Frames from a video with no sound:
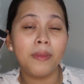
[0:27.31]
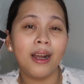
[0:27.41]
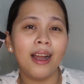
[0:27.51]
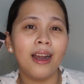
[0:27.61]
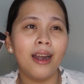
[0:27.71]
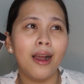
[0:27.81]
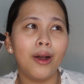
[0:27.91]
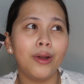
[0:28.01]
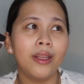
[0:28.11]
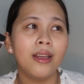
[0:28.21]
mga
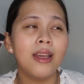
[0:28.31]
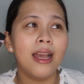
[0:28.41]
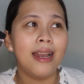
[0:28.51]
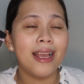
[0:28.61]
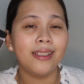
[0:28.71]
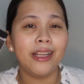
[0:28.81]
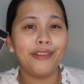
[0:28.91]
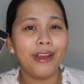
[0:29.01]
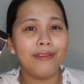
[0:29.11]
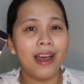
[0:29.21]
around less than
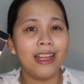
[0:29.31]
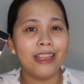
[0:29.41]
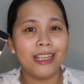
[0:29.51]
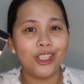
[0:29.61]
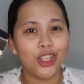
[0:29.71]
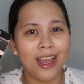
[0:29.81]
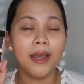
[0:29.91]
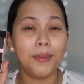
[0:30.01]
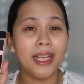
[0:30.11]
500 siya.